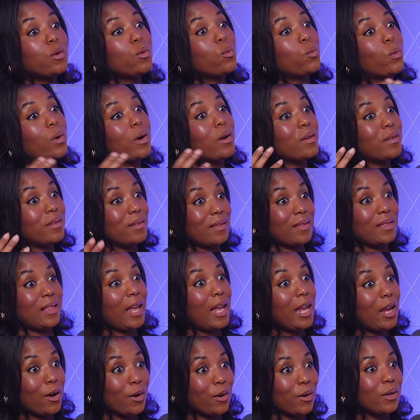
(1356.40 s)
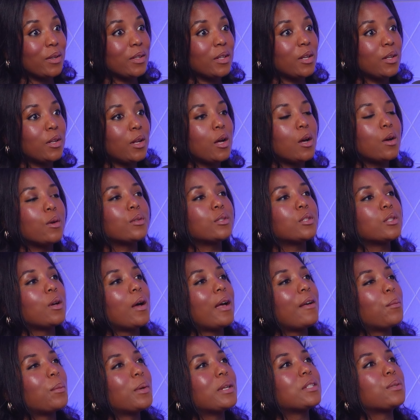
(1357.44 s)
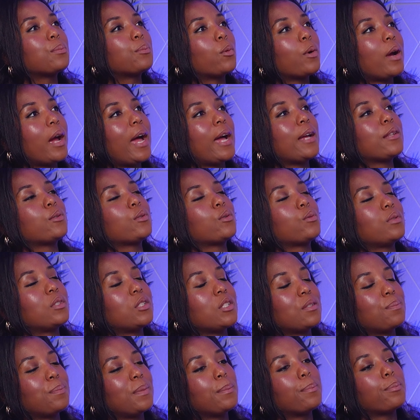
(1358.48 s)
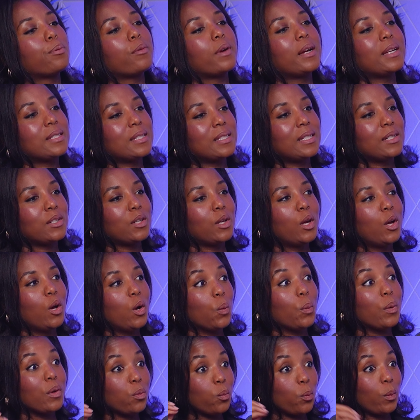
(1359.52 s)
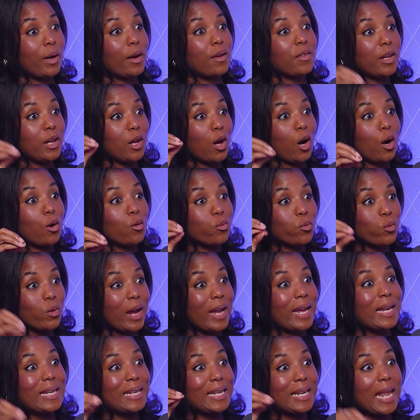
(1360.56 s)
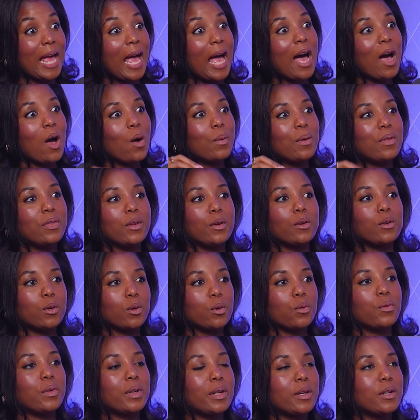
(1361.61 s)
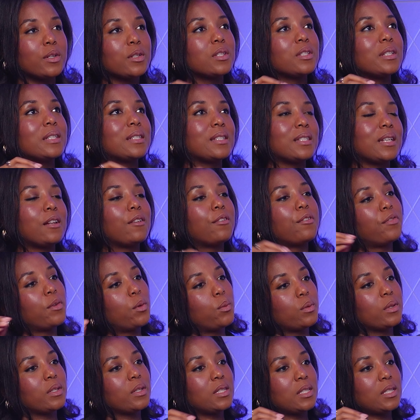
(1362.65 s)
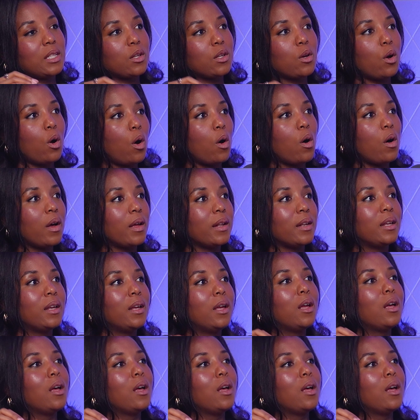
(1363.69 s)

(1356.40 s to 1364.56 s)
you weren't there you know so i wish more actors would just be present with where they are right now in their careers instead of focusing on